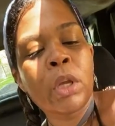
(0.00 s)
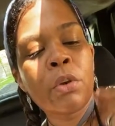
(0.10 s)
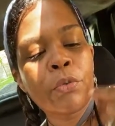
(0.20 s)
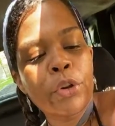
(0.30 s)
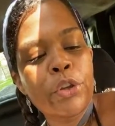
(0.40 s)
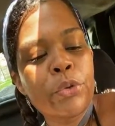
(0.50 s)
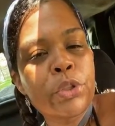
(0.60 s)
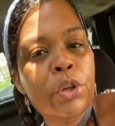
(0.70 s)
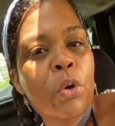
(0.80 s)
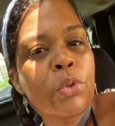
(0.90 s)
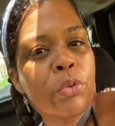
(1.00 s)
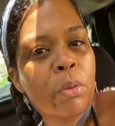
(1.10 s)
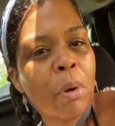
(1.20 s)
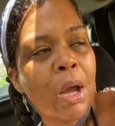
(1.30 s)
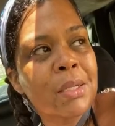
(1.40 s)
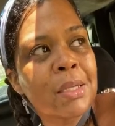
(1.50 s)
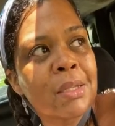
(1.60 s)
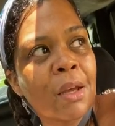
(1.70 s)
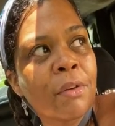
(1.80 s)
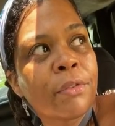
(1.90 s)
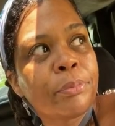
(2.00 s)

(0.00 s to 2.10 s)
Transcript: for you to go through the process of